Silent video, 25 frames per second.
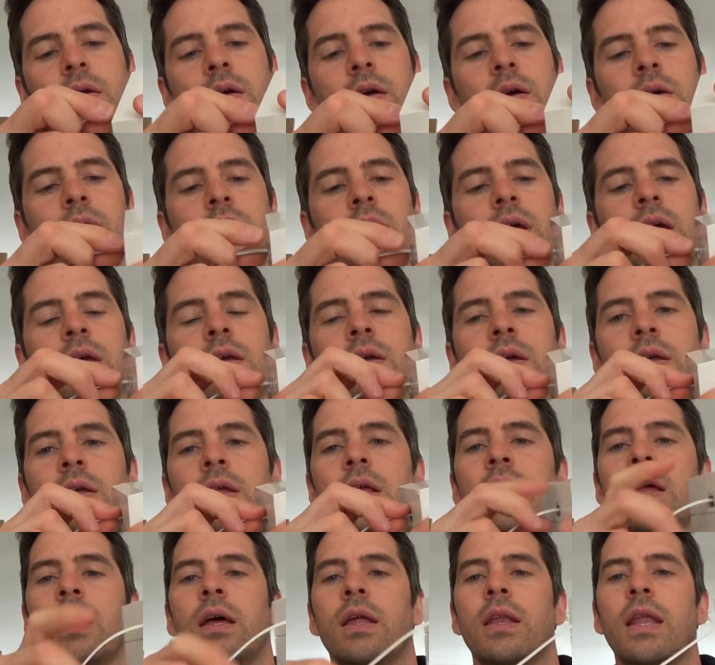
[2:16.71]
Okay.
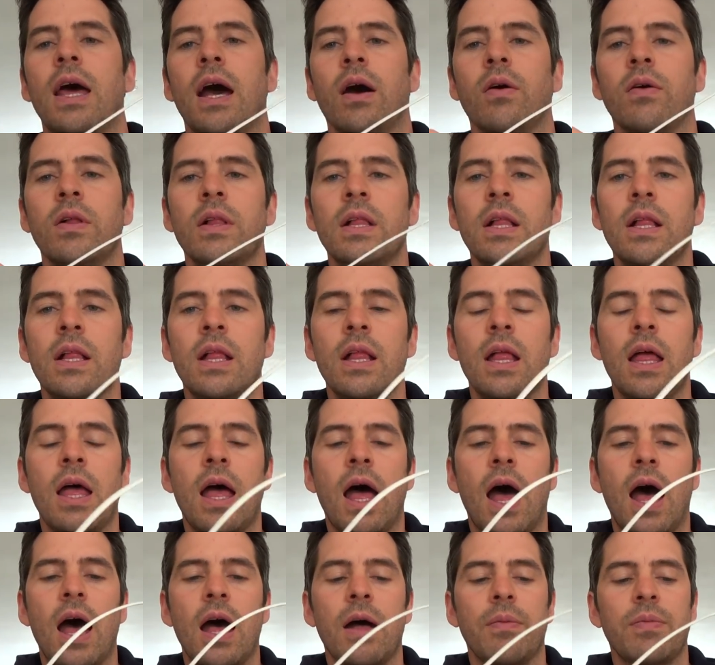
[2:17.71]
Now,
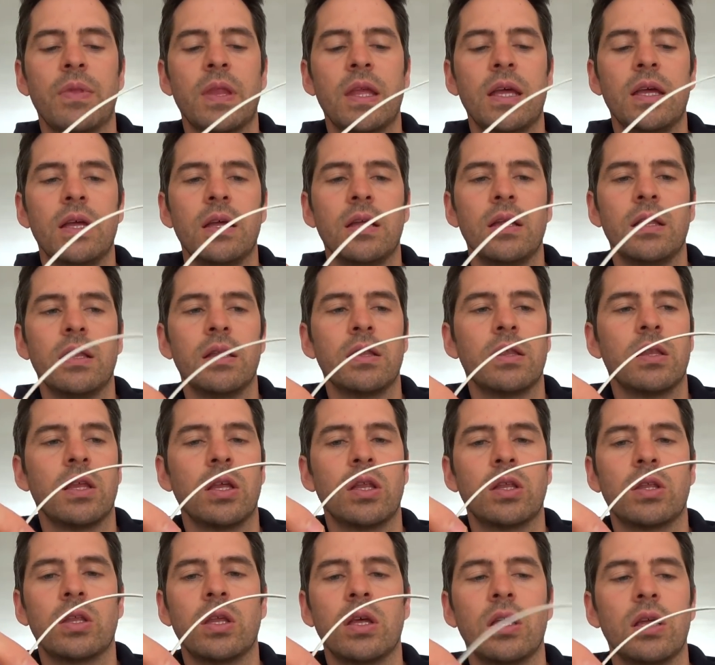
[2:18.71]
uh, The,
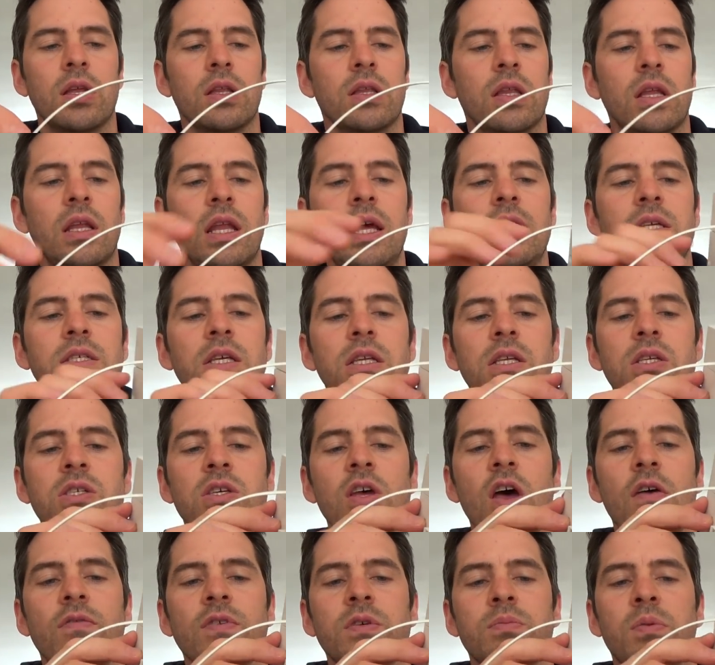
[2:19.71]
the, the leads that the
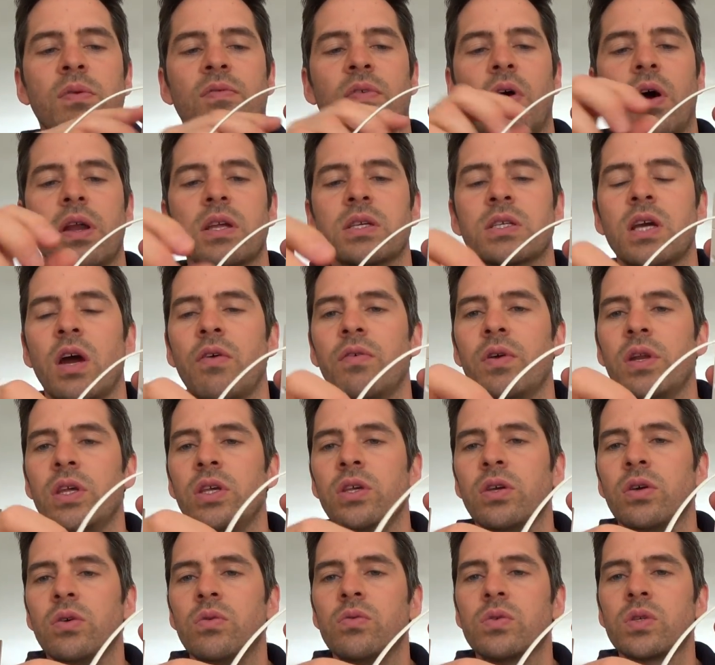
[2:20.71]
service providers currently
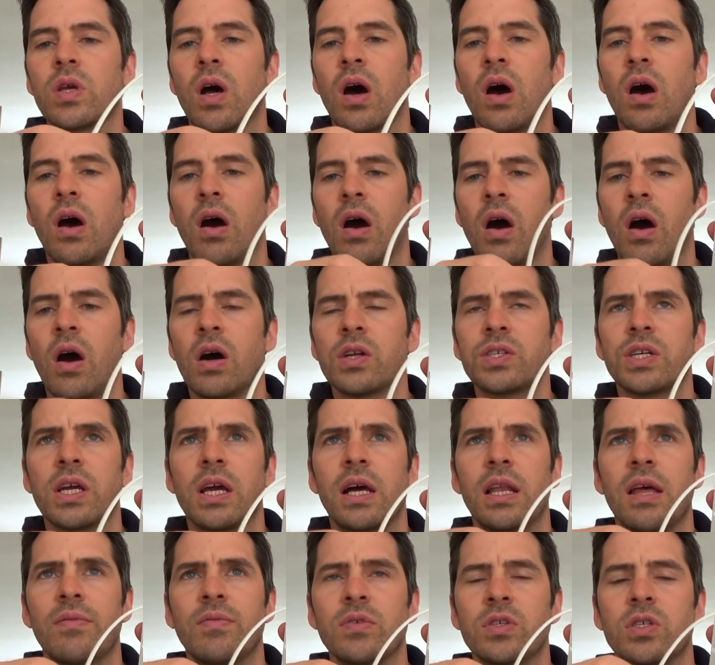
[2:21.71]
use are R J
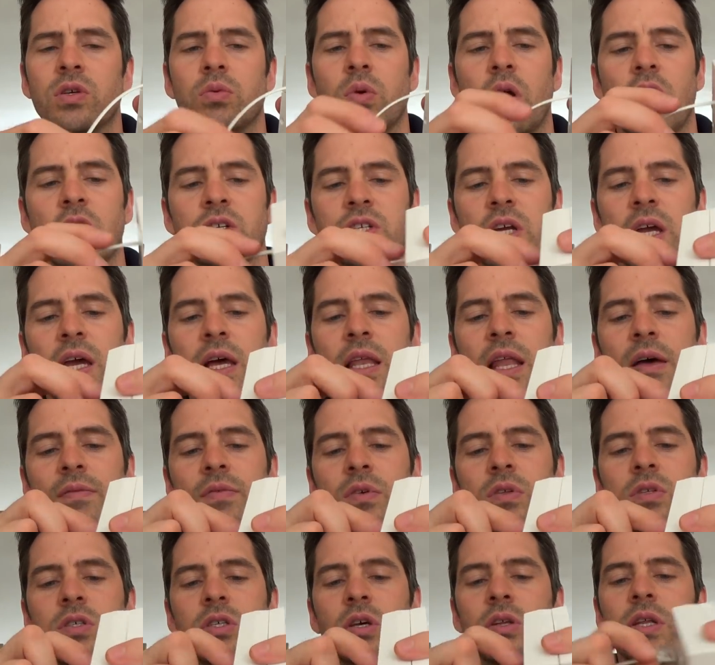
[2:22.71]
eleven to R J
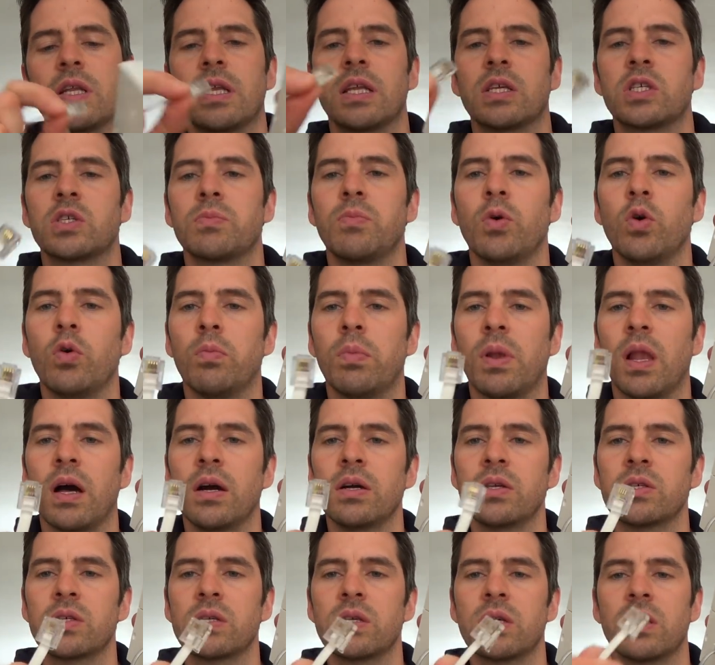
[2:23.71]
eleven, so they're the small
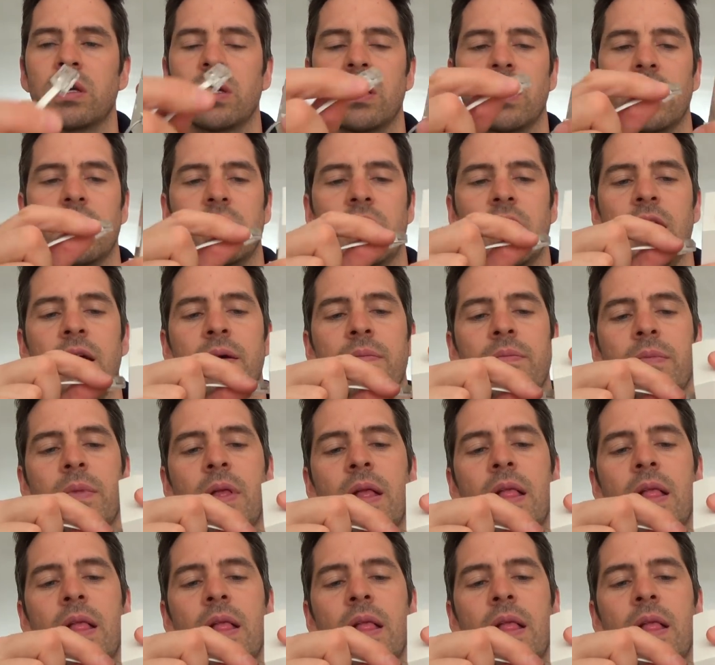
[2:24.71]
plugs, yeah?